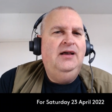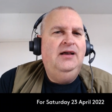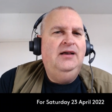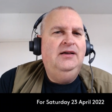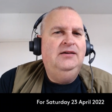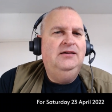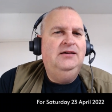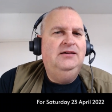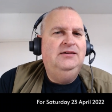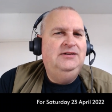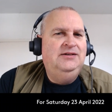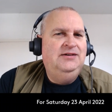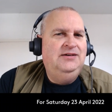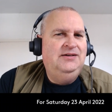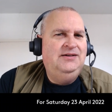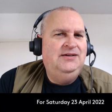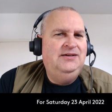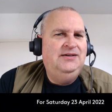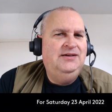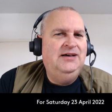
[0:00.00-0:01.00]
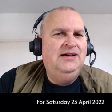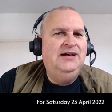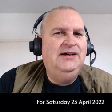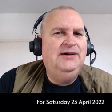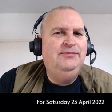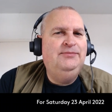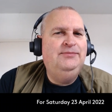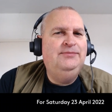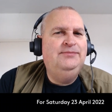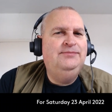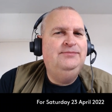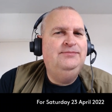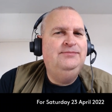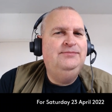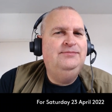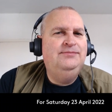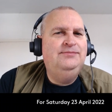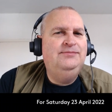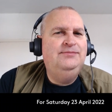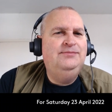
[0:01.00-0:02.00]
Oh, yeah. Um,
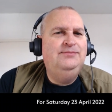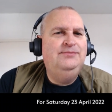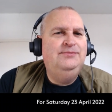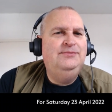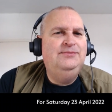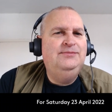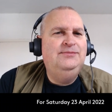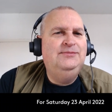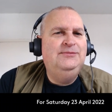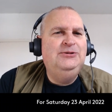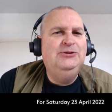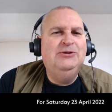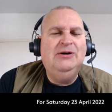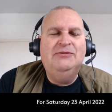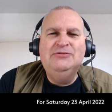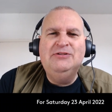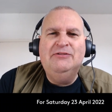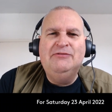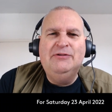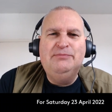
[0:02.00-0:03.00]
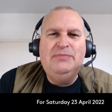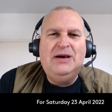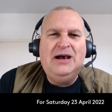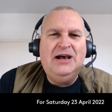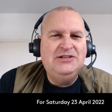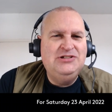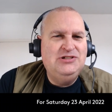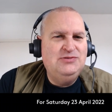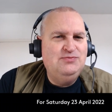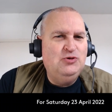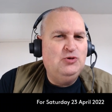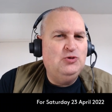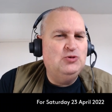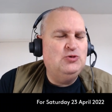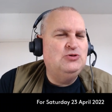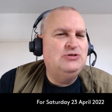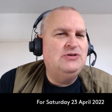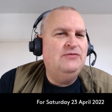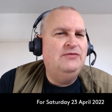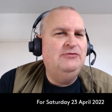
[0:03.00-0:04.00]
you have to have a passport or
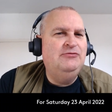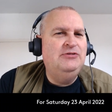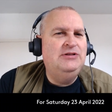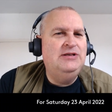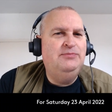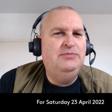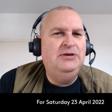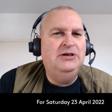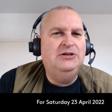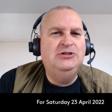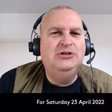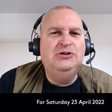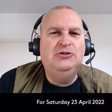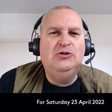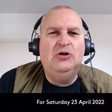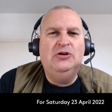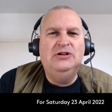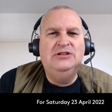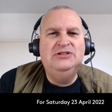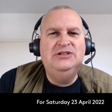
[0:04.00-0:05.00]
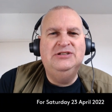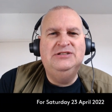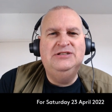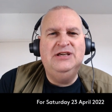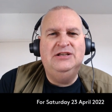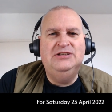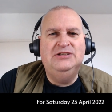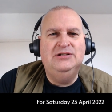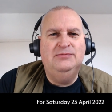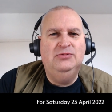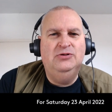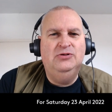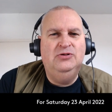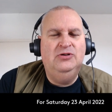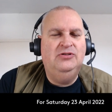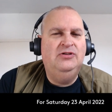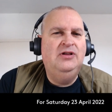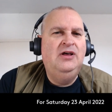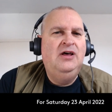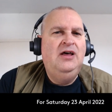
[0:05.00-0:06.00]
something with your picture on and your date of
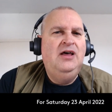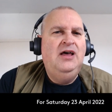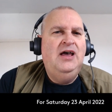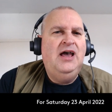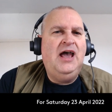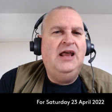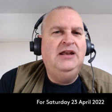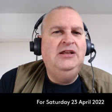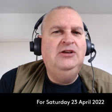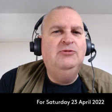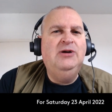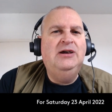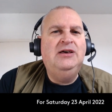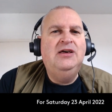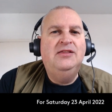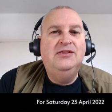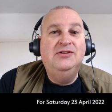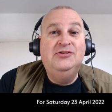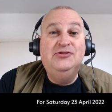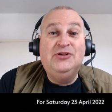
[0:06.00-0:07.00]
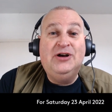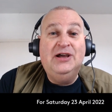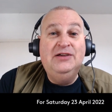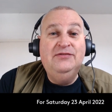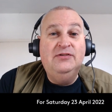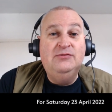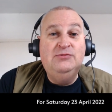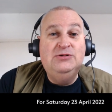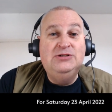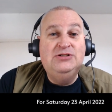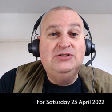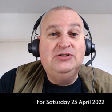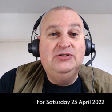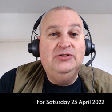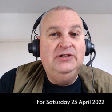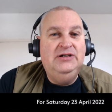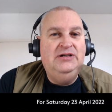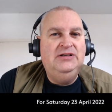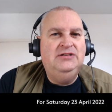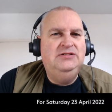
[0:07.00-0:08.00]
birth. Anyway, the driver was
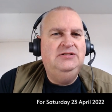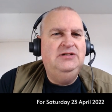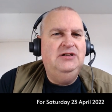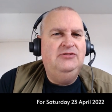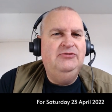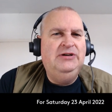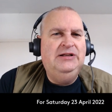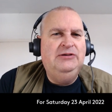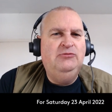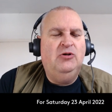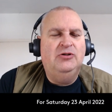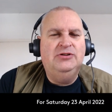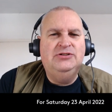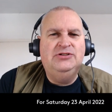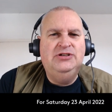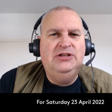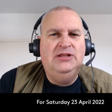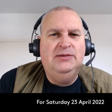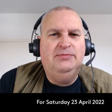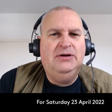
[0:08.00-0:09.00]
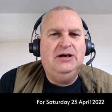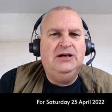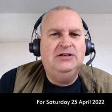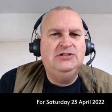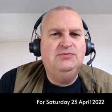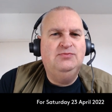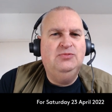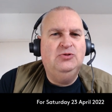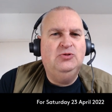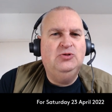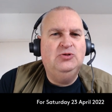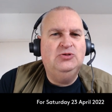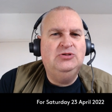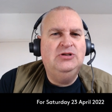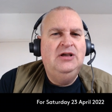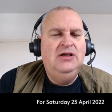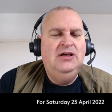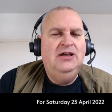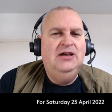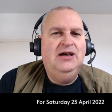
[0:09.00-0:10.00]
great. Didn't really want to see the passport,
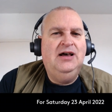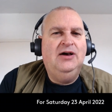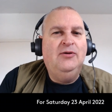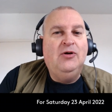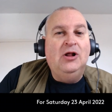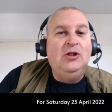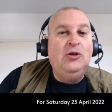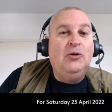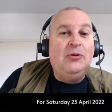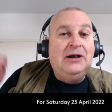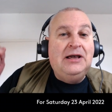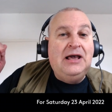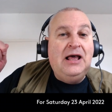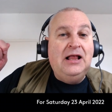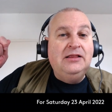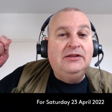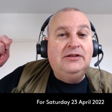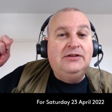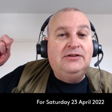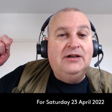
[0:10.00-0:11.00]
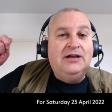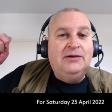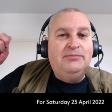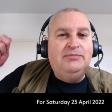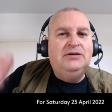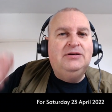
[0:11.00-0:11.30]
uh, although I held it up.